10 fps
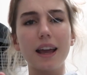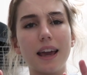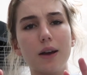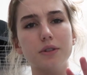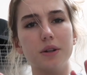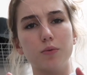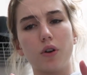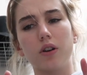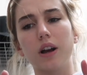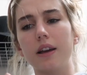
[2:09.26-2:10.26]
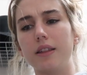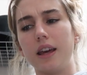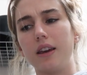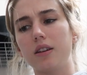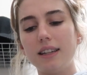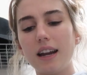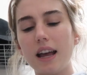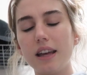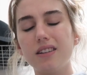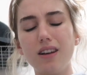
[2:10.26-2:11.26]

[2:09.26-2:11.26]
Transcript: I counted wrong, I think. Did I?